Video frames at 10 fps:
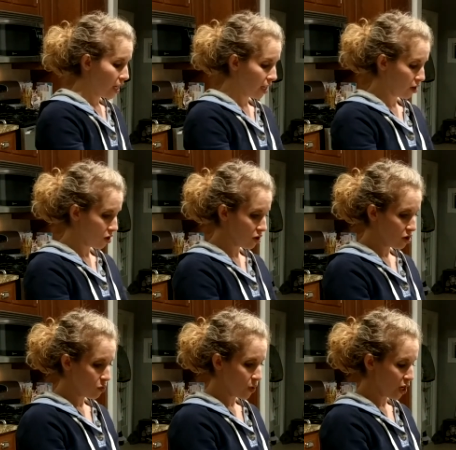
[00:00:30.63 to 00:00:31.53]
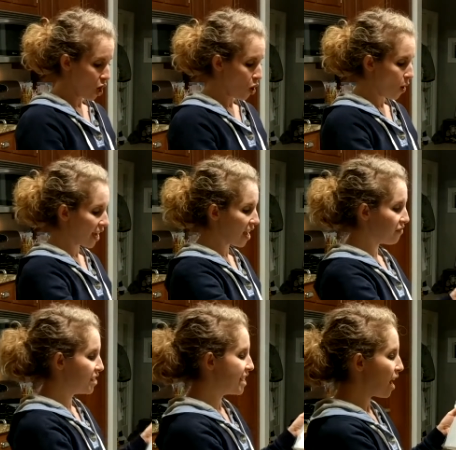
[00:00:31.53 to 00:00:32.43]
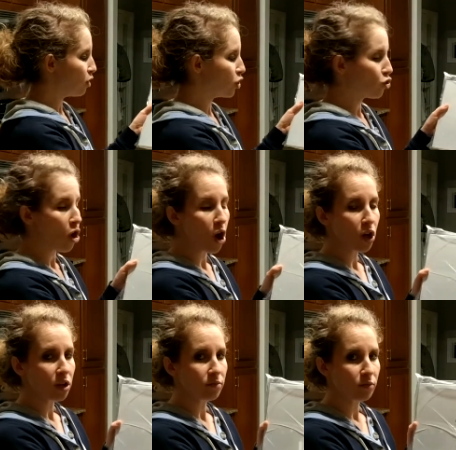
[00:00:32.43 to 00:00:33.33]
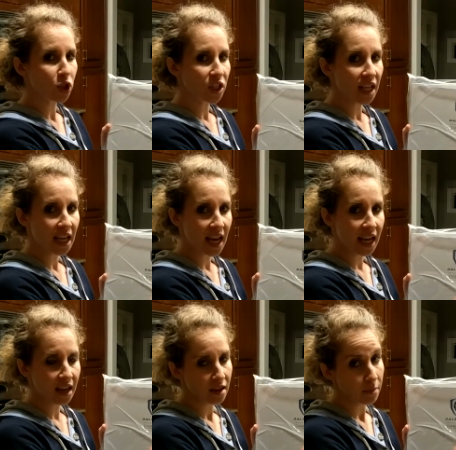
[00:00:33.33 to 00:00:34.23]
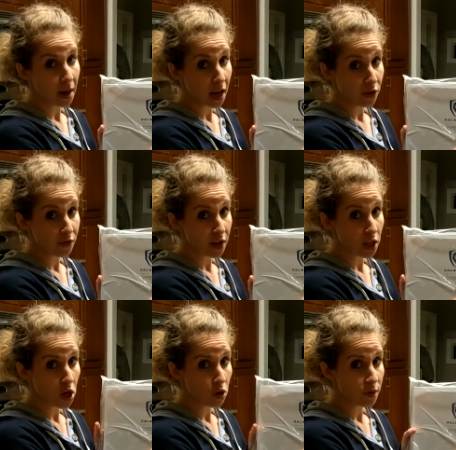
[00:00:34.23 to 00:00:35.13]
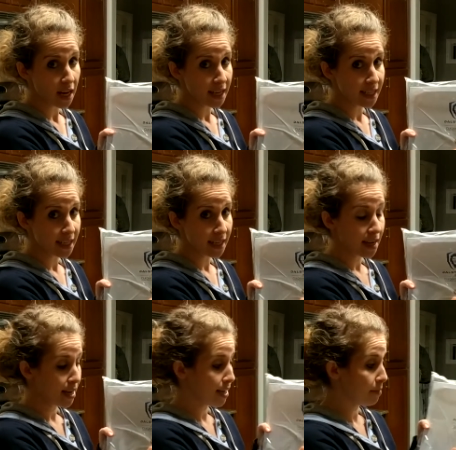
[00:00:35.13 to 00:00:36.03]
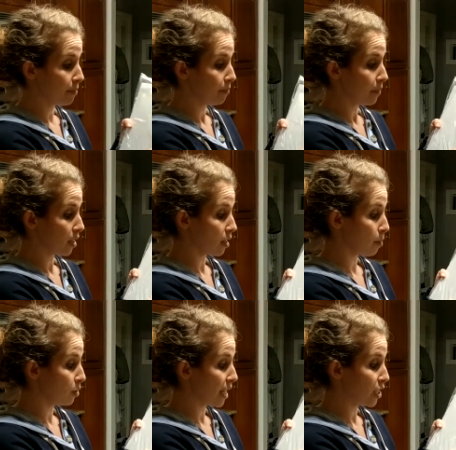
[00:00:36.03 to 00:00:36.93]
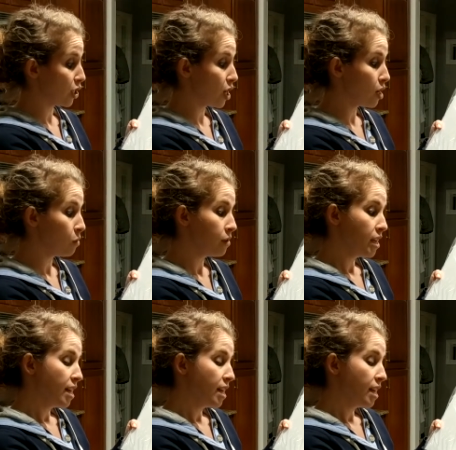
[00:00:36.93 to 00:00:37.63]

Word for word: here we go. I got the Dalstrong, just like I in my other video that I did um, a couple nights ago.